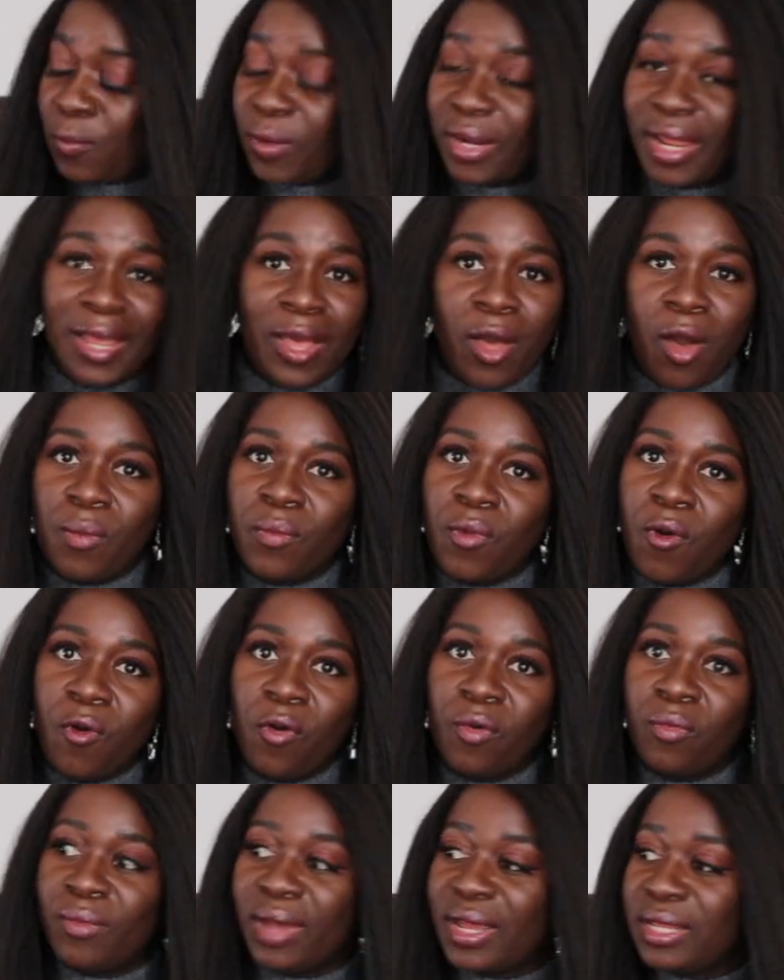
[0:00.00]
When I come
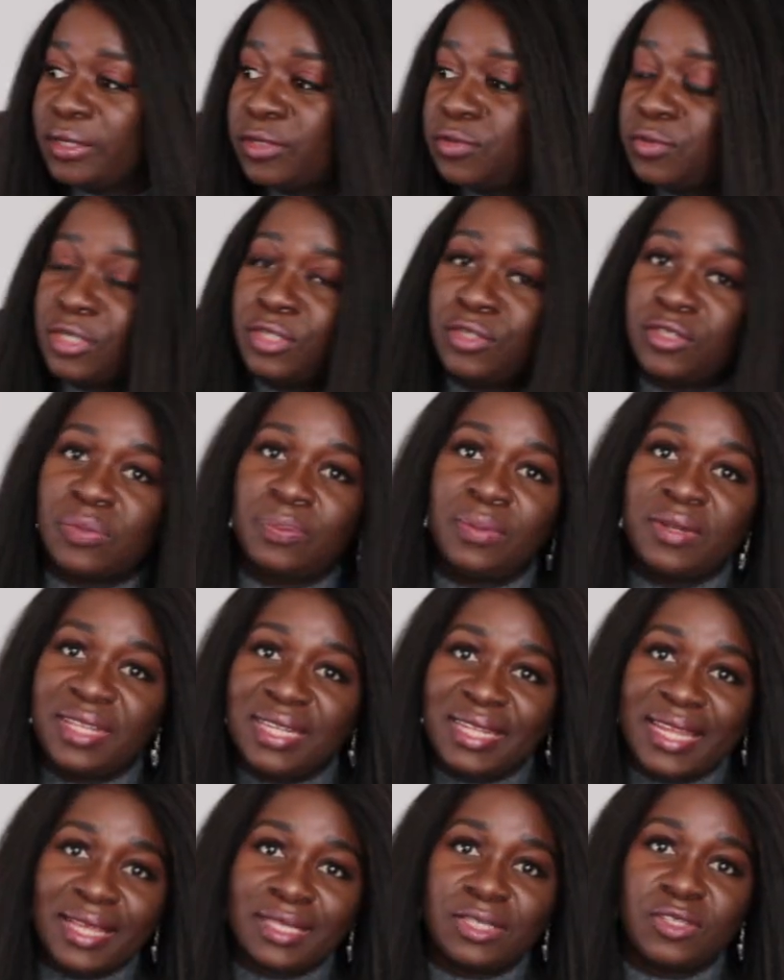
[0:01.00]
home, I literally just put it
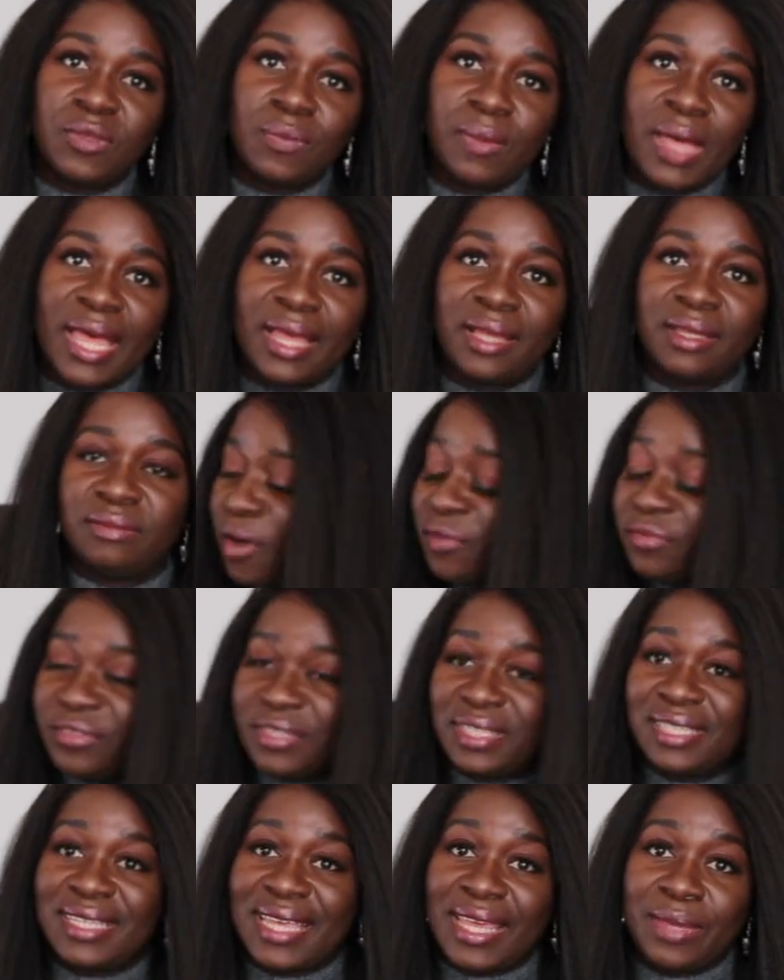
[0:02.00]
next to my
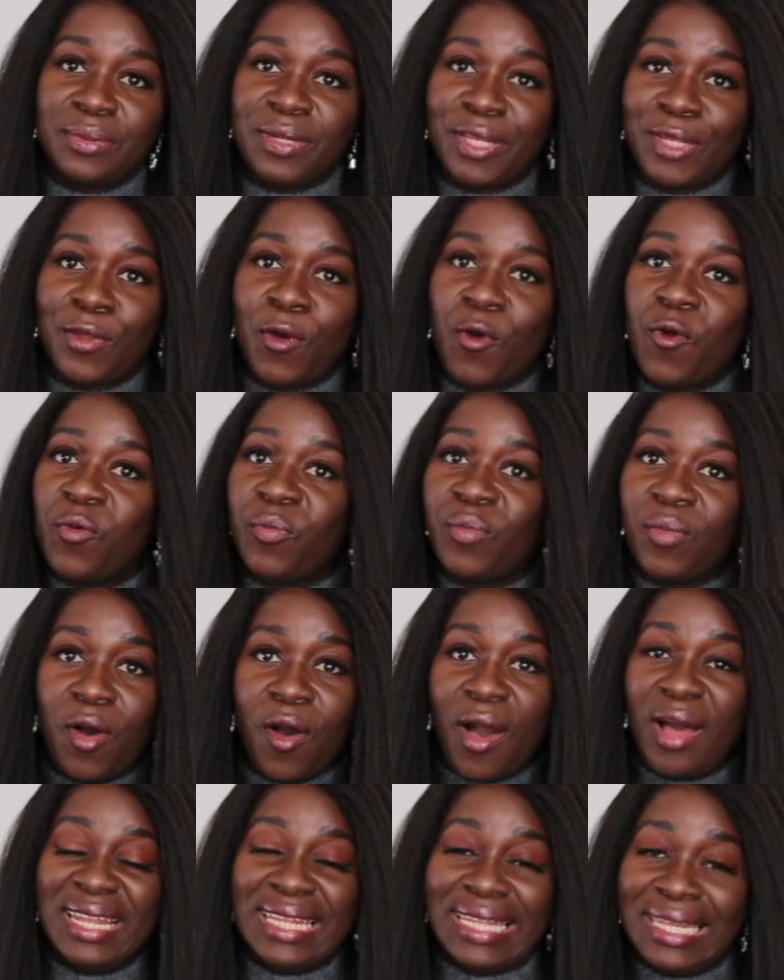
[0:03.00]
office table at home,
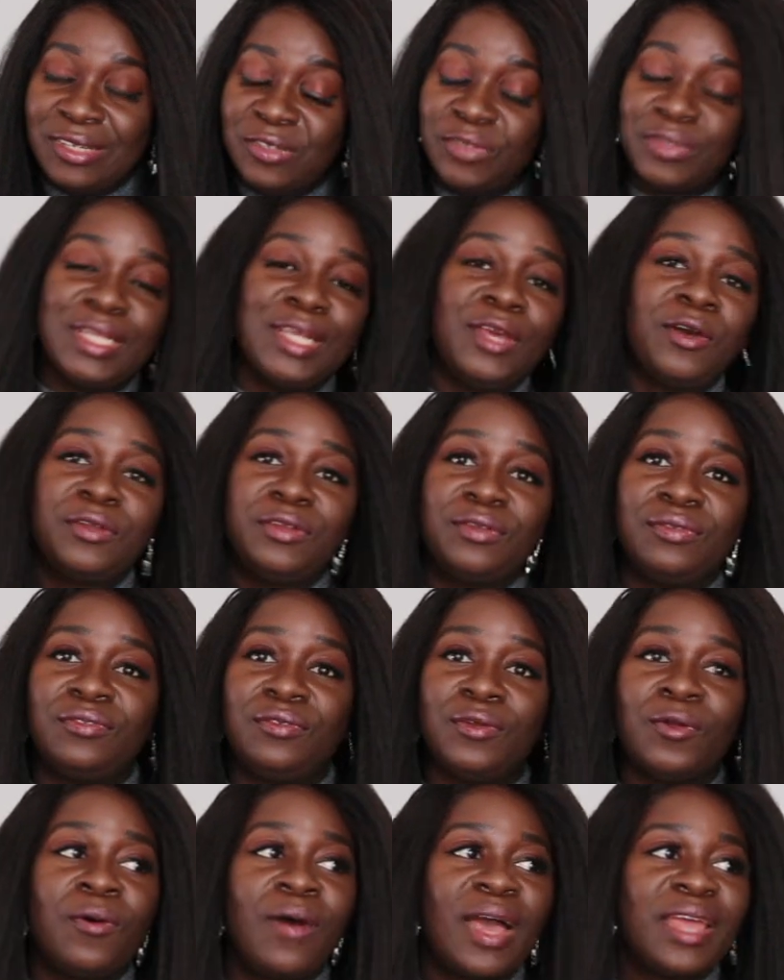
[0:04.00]
literally on the
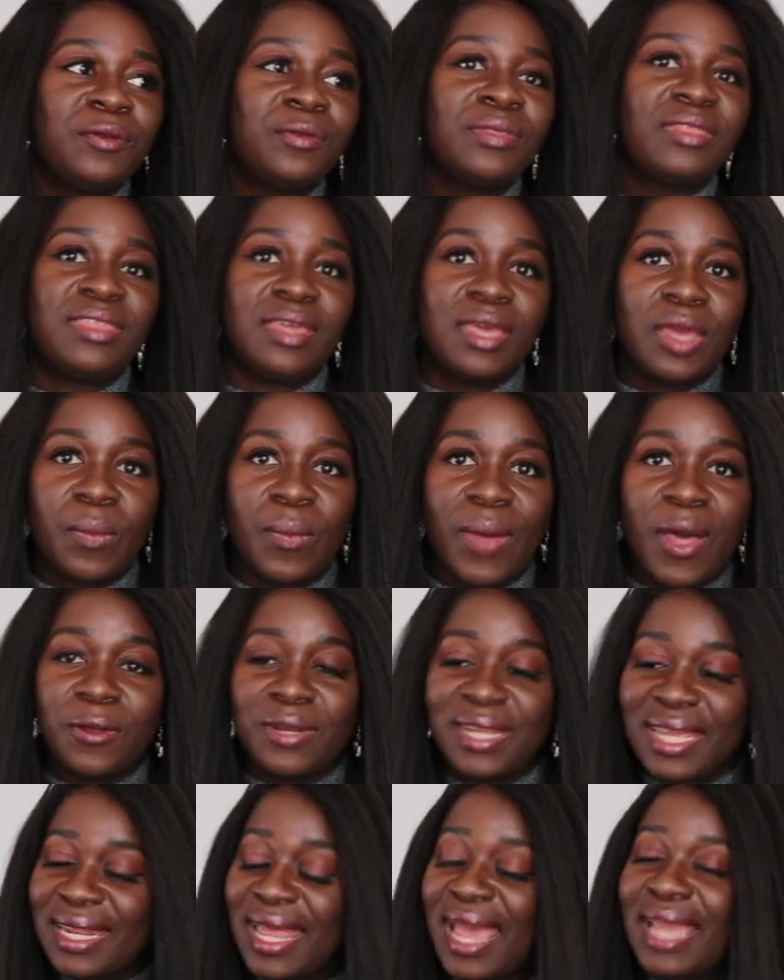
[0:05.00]
floor. I don't think about
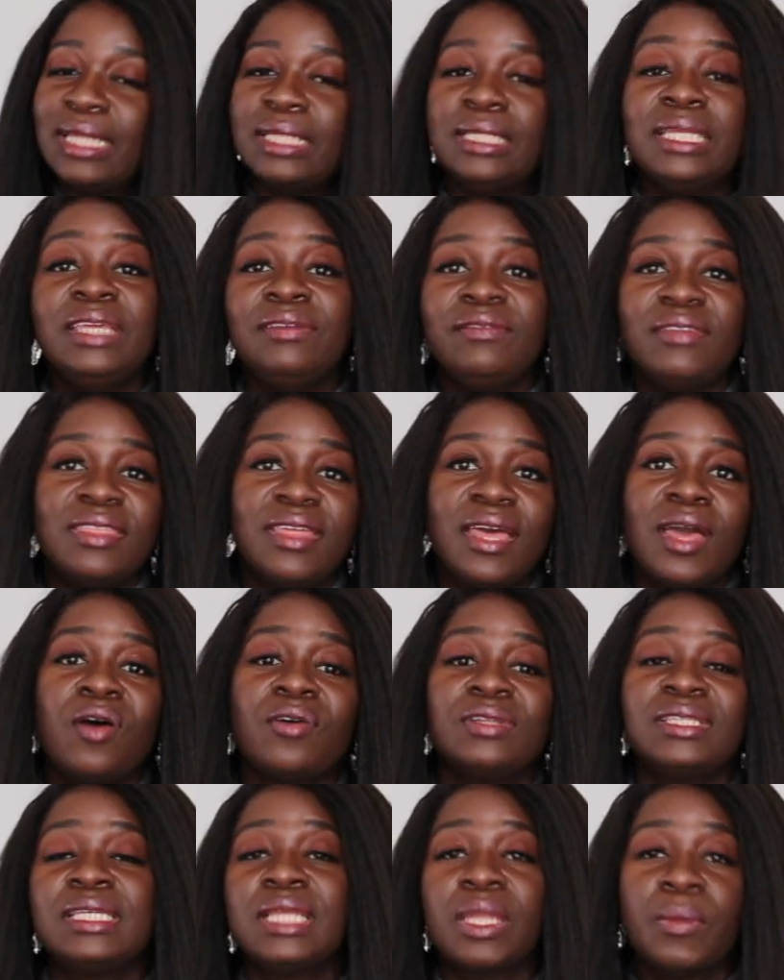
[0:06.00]
it. I leave it there
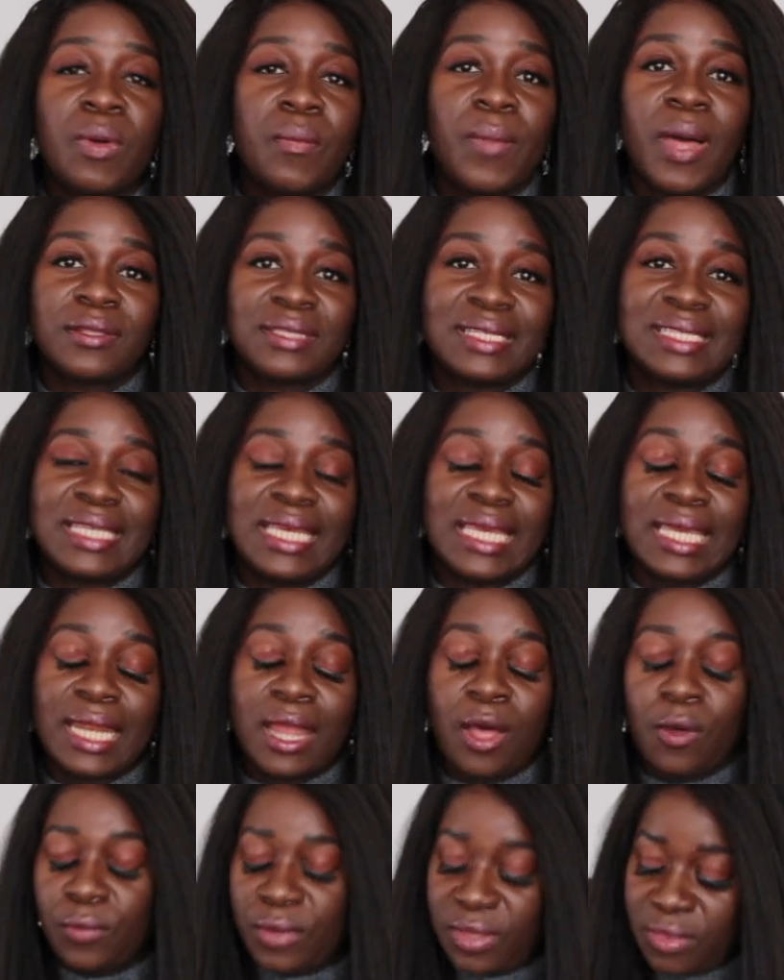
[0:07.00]
until I'm about to take it
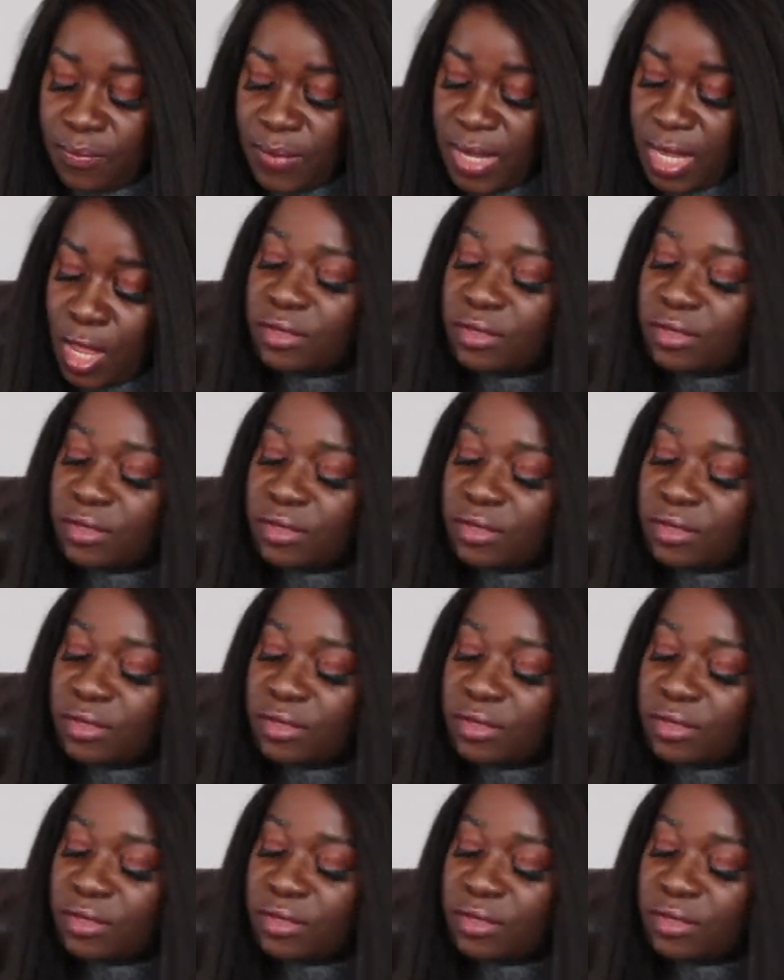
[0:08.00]
out with me.